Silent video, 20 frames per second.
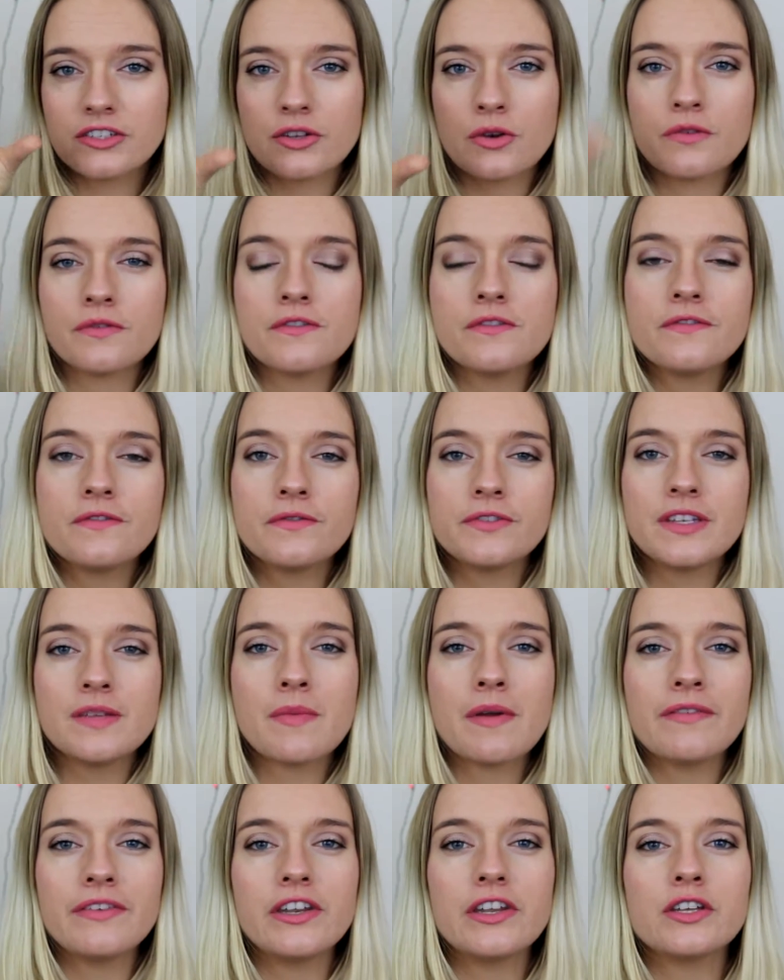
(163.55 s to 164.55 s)
So if you've seen
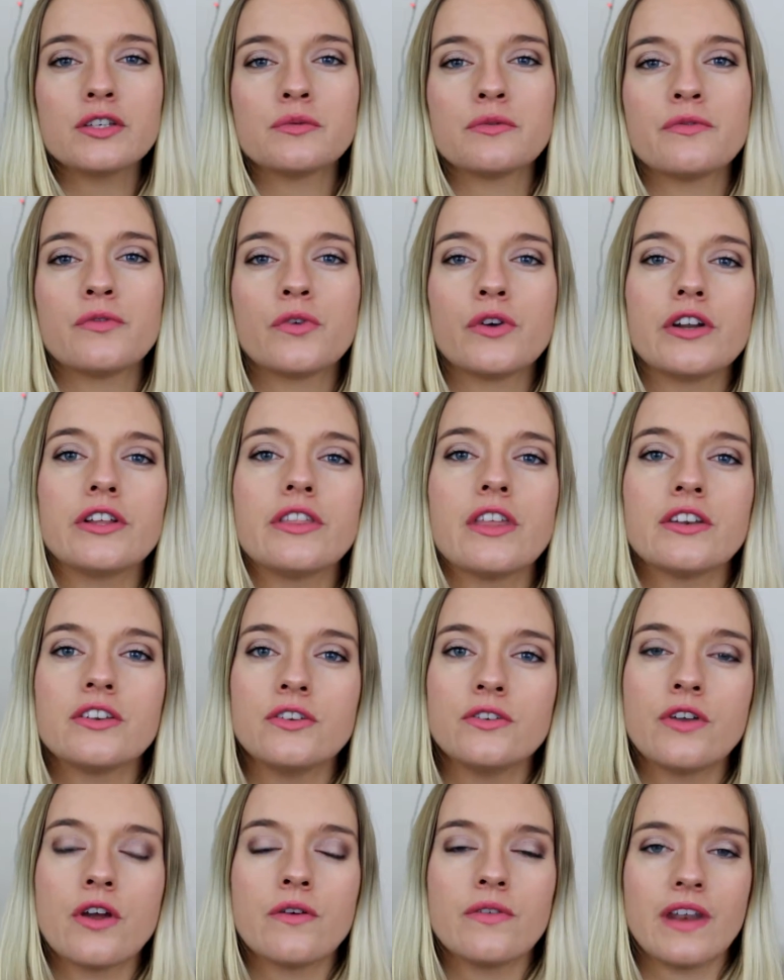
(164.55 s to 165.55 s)
my videos before, then
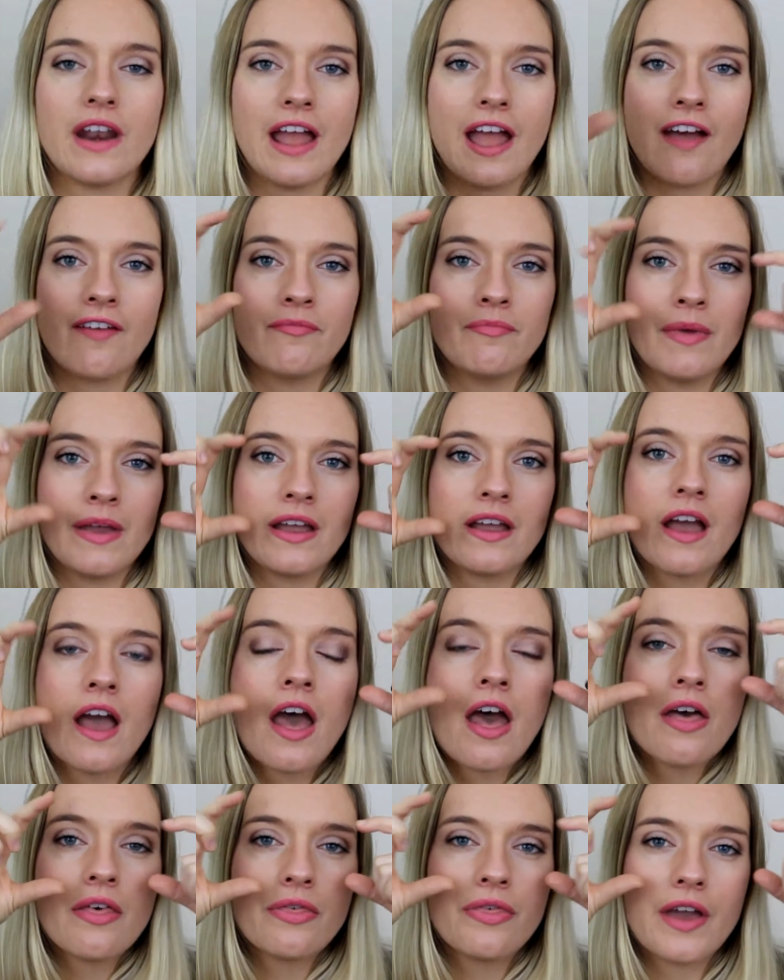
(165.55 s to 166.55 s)
you know that I have big,
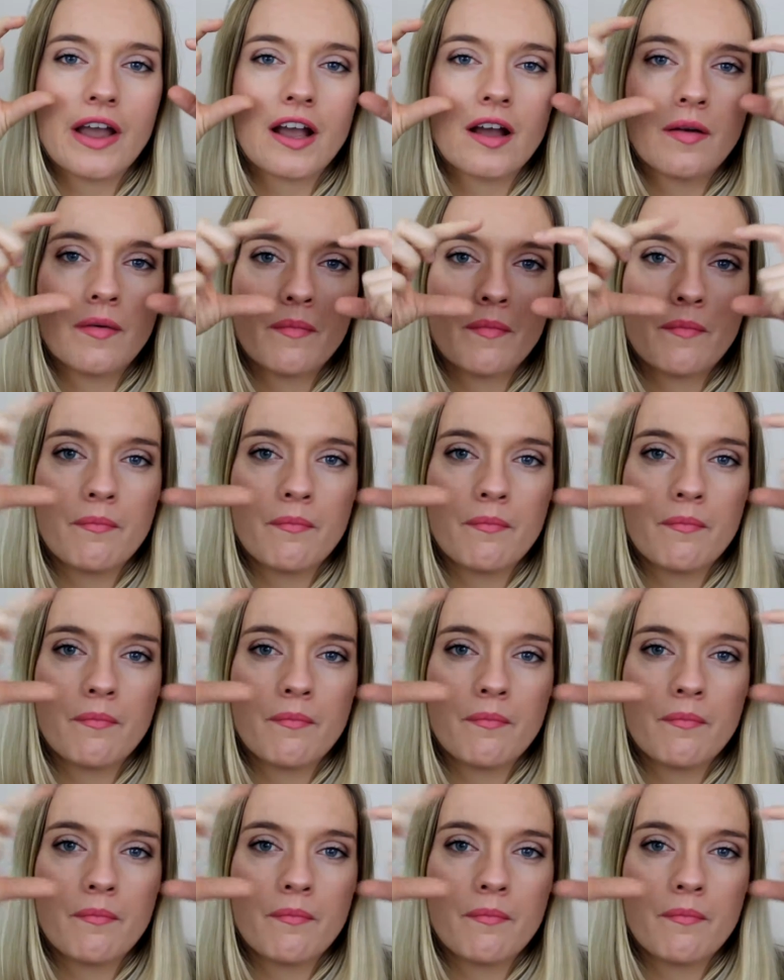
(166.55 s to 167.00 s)
thick,